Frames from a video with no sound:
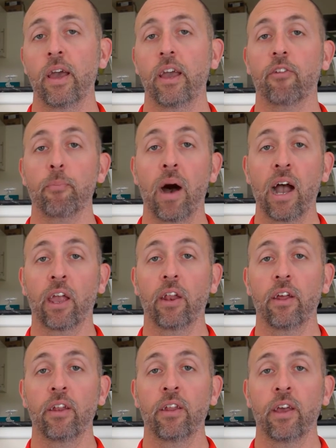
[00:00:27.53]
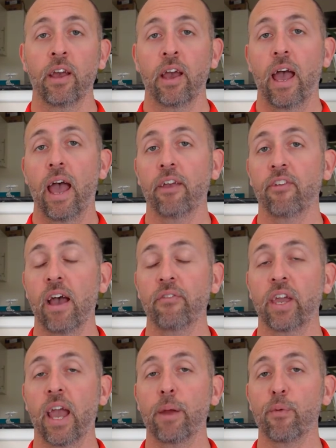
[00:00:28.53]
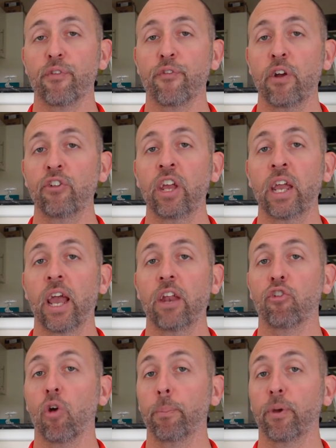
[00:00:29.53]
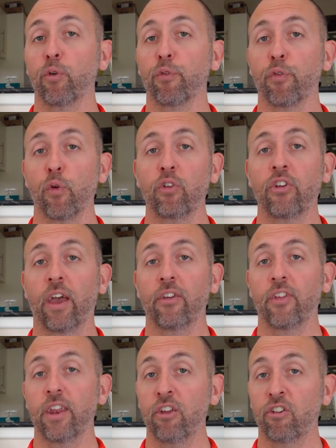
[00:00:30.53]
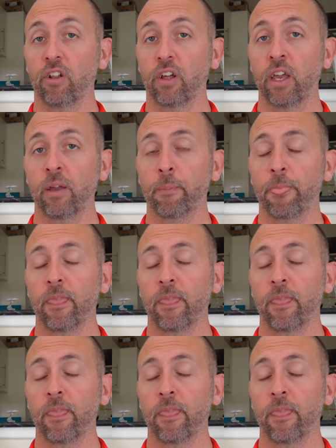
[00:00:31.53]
It's marketed as having a refreshing and tropical fruit taste initially